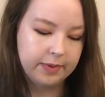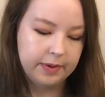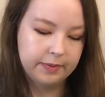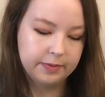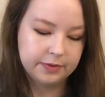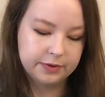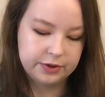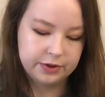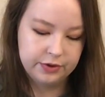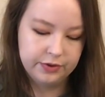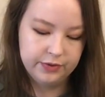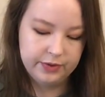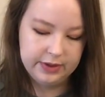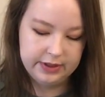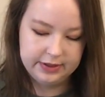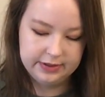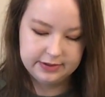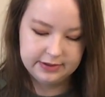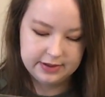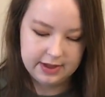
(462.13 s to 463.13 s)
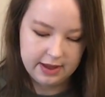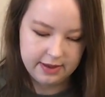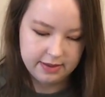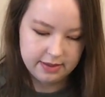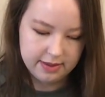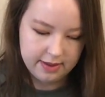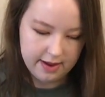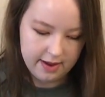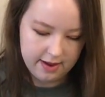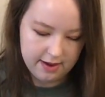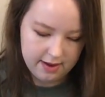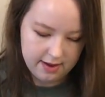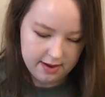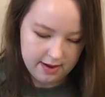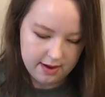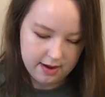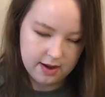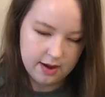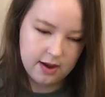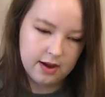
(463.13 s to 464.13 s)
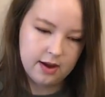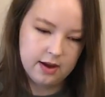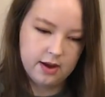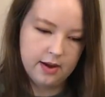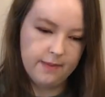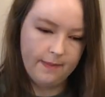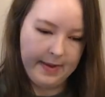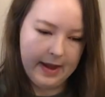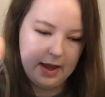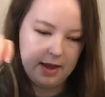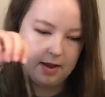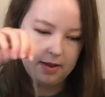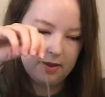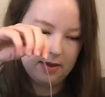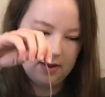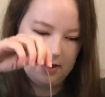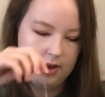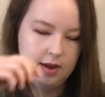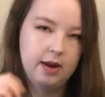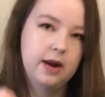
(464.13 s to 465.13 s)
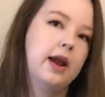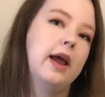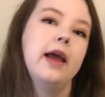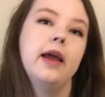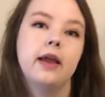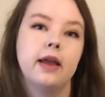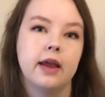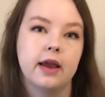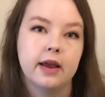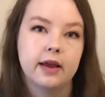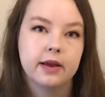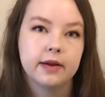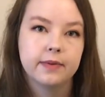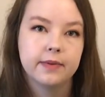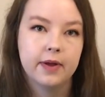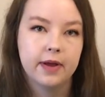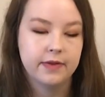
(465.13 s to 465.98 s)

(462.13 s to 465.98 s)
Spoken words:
of people do is then they make it a hanging.